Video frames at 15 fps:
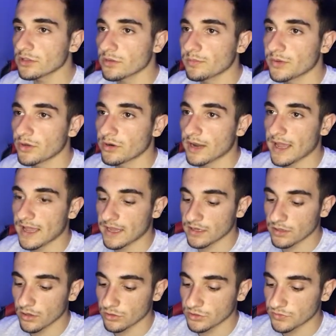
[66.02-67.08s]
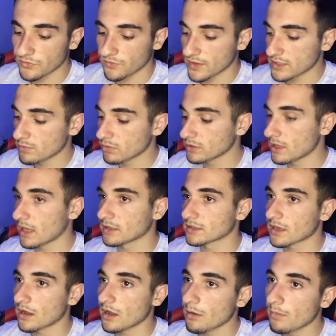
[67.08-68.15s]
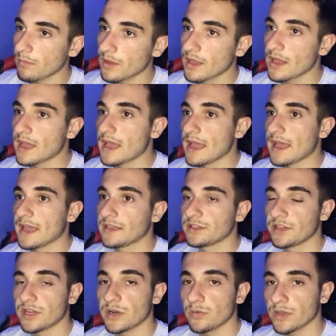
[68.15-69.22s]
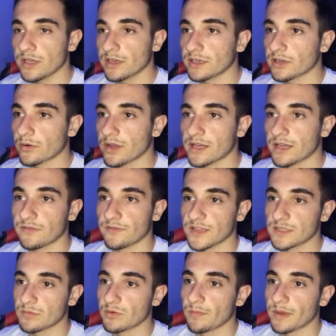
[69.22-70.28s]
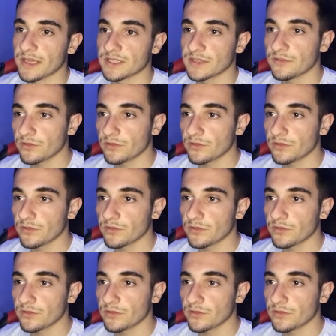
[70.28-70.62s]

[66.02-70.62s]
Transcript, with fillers: go to computer and go to facebook.com and here we're gonna a Facebook page.